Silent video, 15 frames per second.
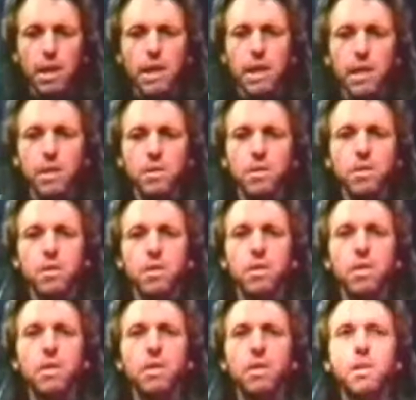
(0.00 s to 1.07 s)
In
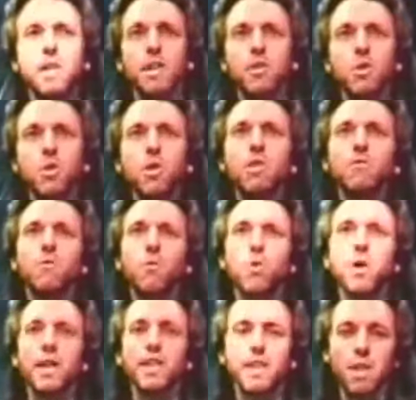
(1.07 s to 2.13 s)
looking
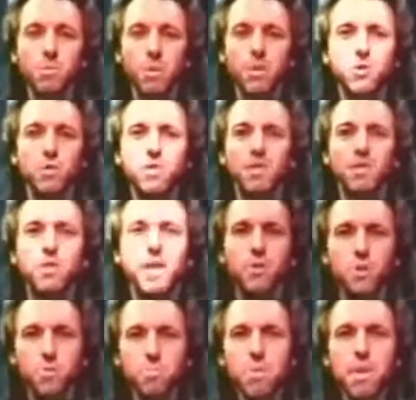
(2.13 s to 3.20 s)
for an image
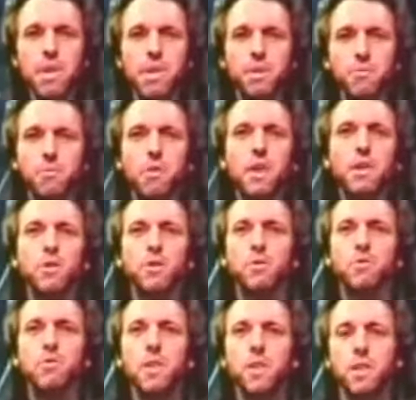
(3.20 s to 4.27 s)
that to me conveys the
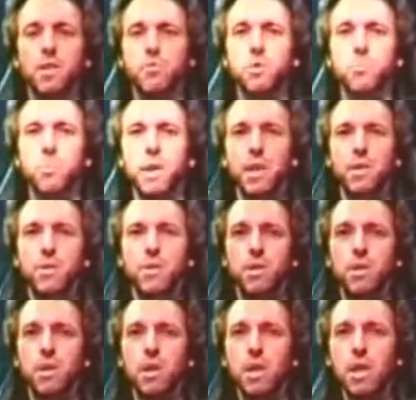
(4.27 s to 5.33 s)
feeling of compassion,
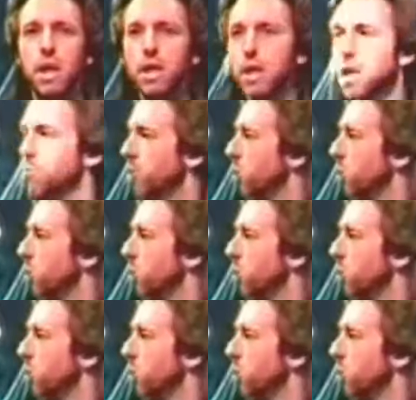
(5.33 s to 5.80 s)
I came